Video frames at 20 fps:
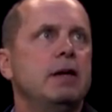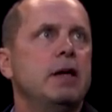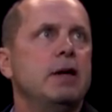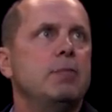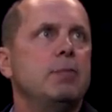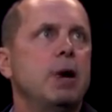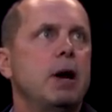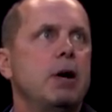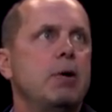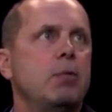
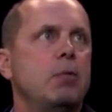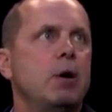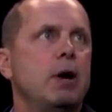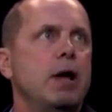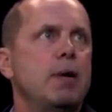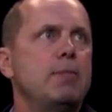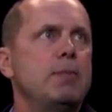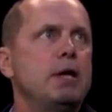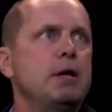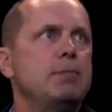And
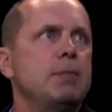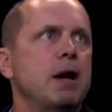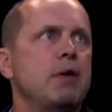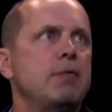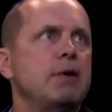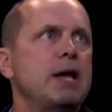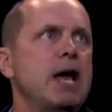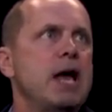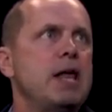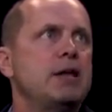what I mean by
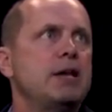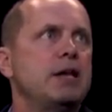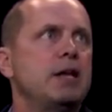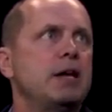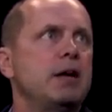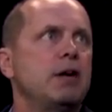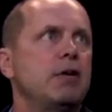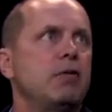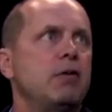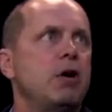
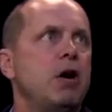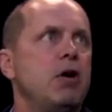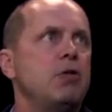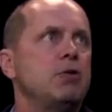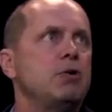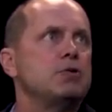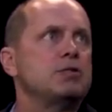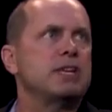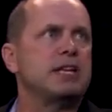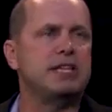reality are all
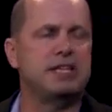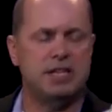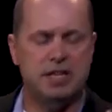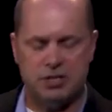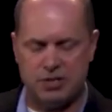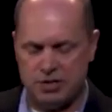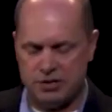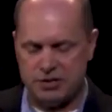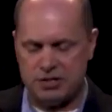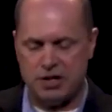those
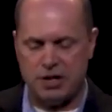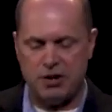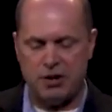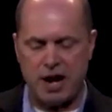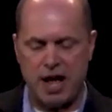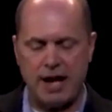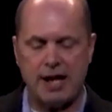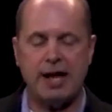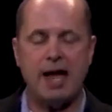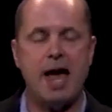conditions that are
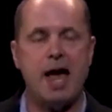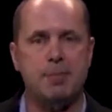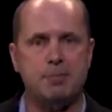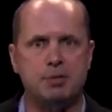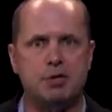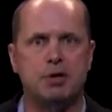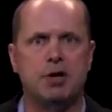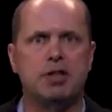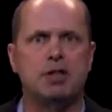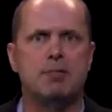not
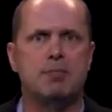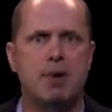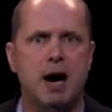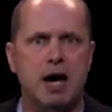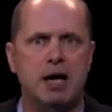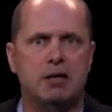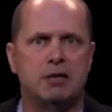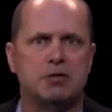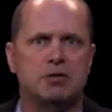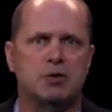captured in the
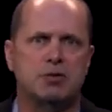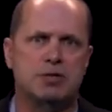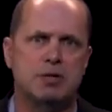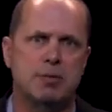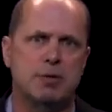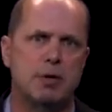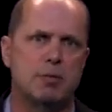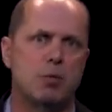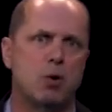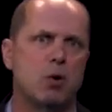model. So
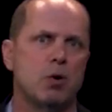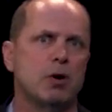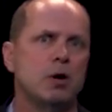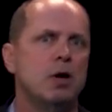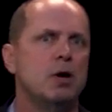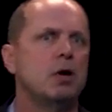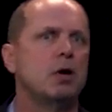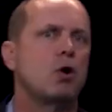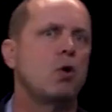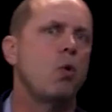some of the more
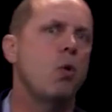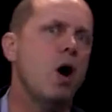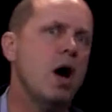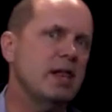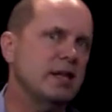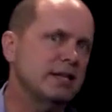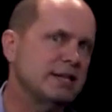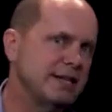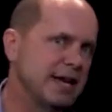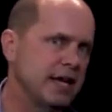
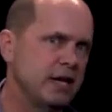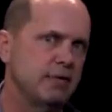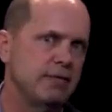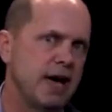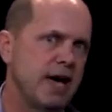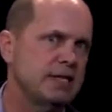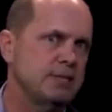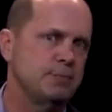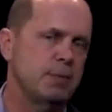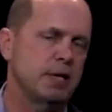qualitative
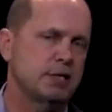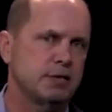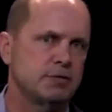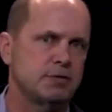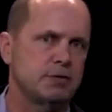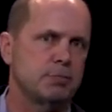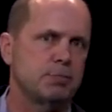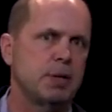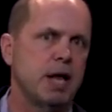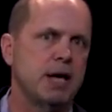aspects
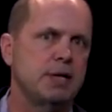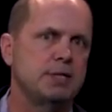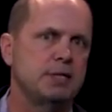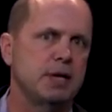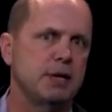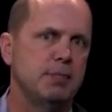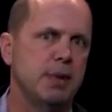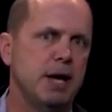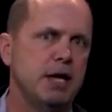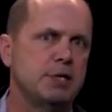of supply
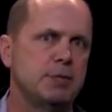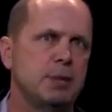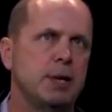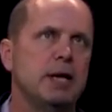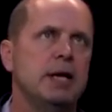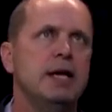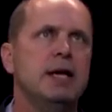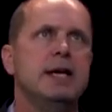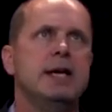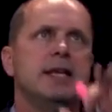chain
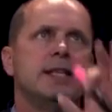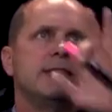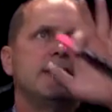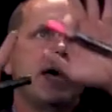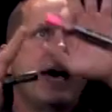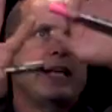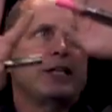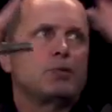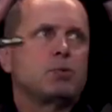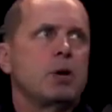management,
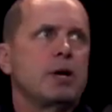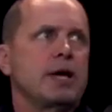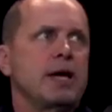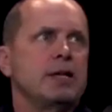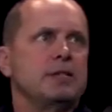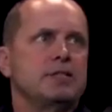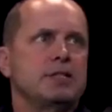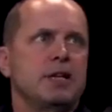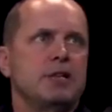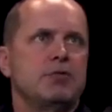that's what
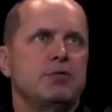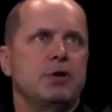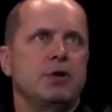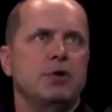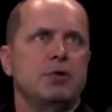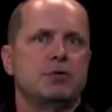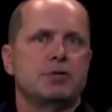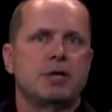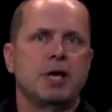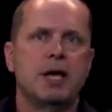gets
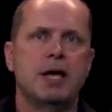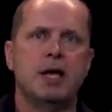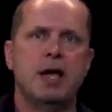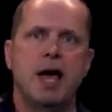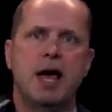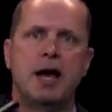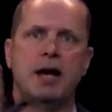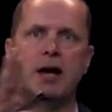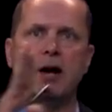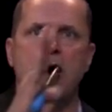introduced.
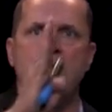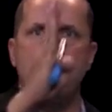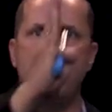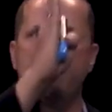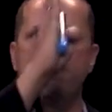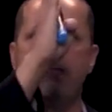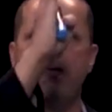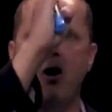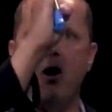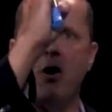And it all
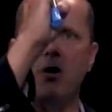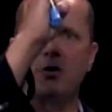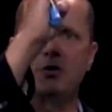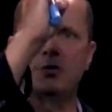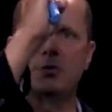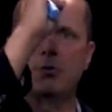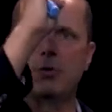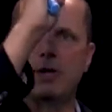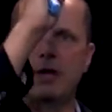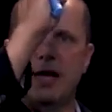
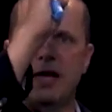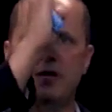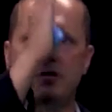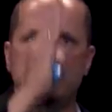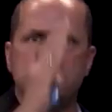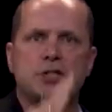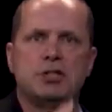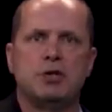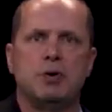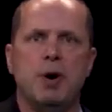falls within
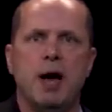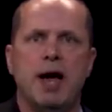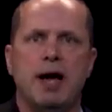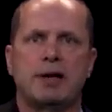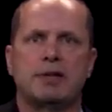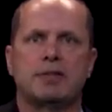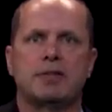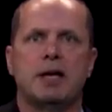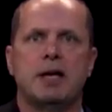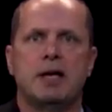
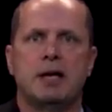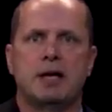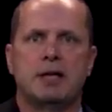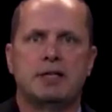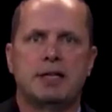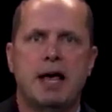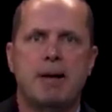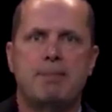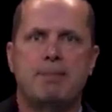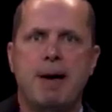SC2x
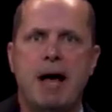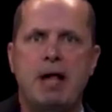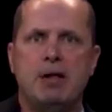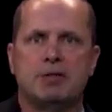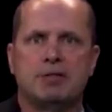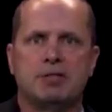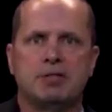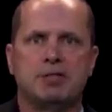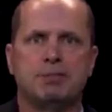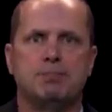because that
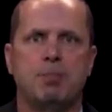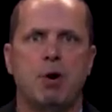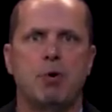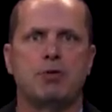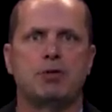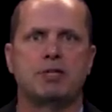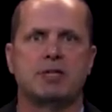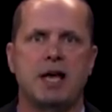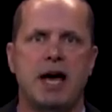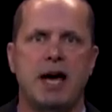balances
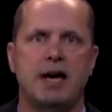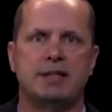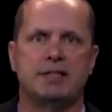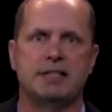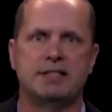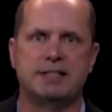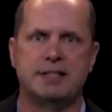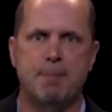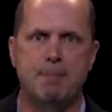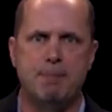both sides.
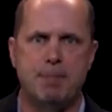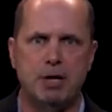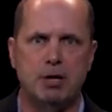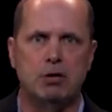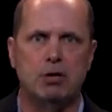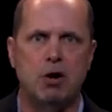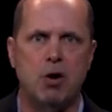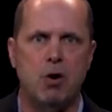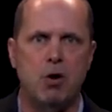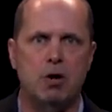It's the
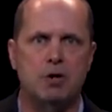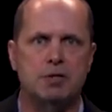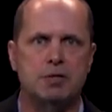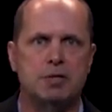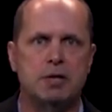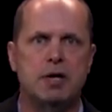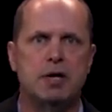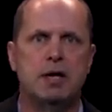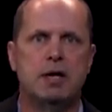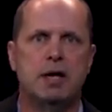middle
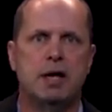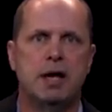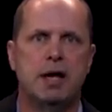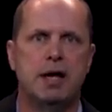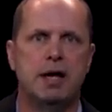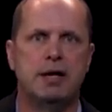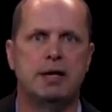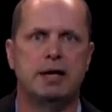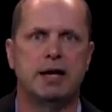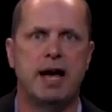course,
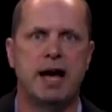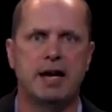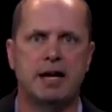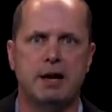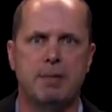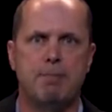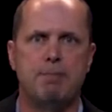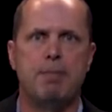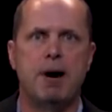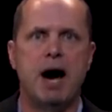and it kind
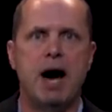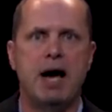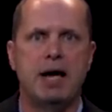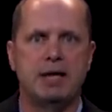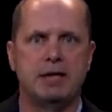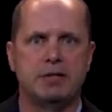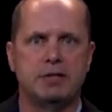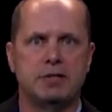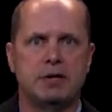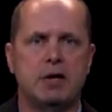of
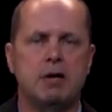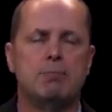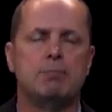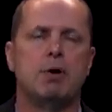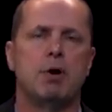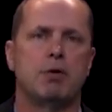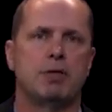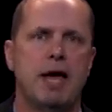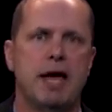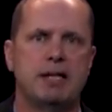combines
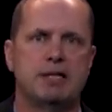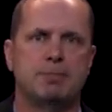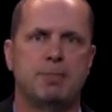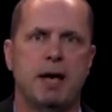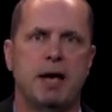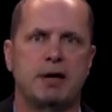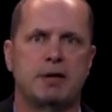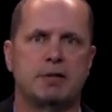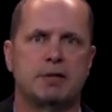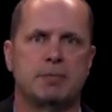both
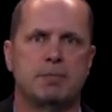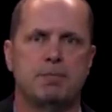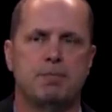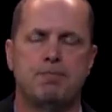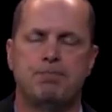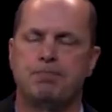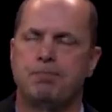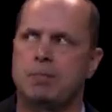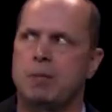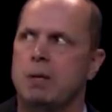aspects.
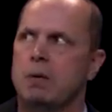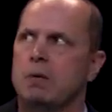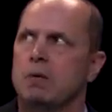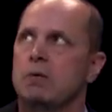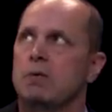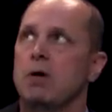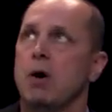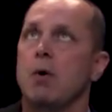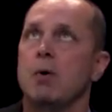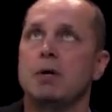
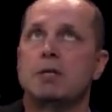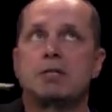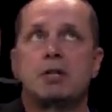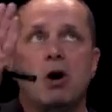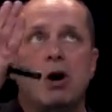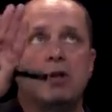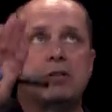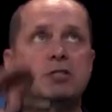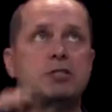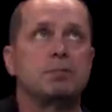So it's
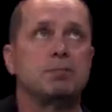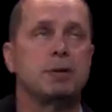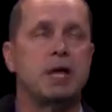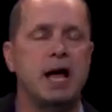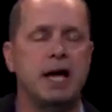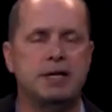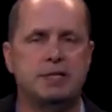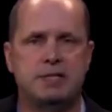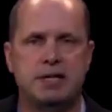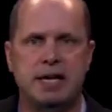called
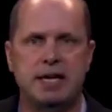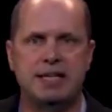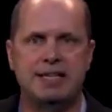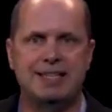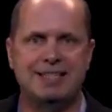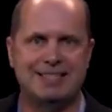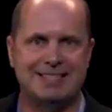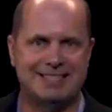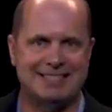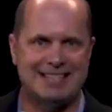supply
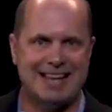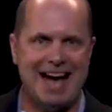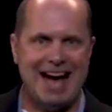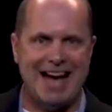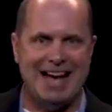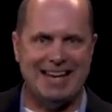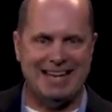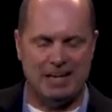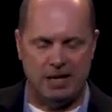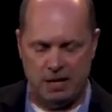chain
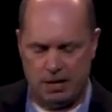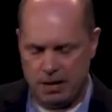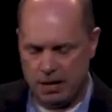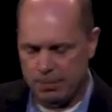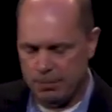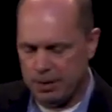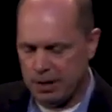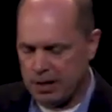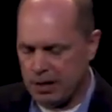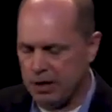design
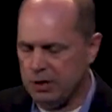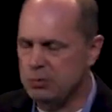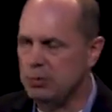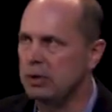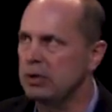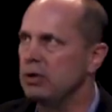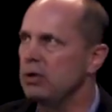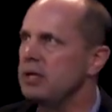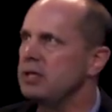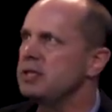because
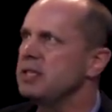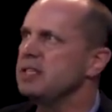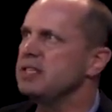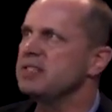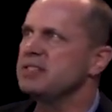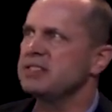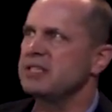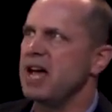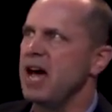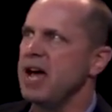we look at the
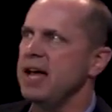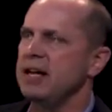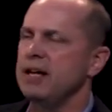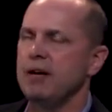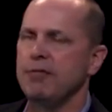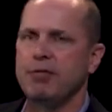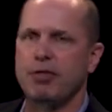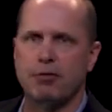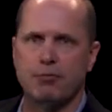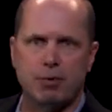design
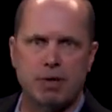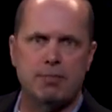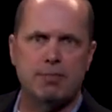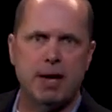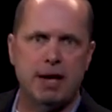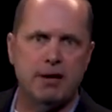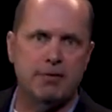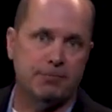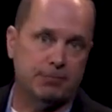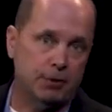of 3
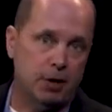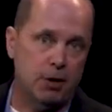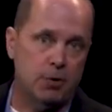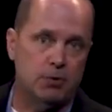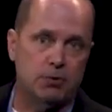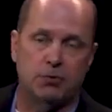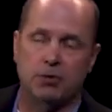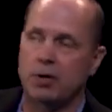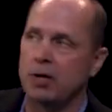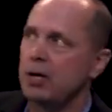main
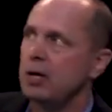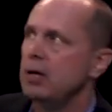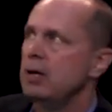flows.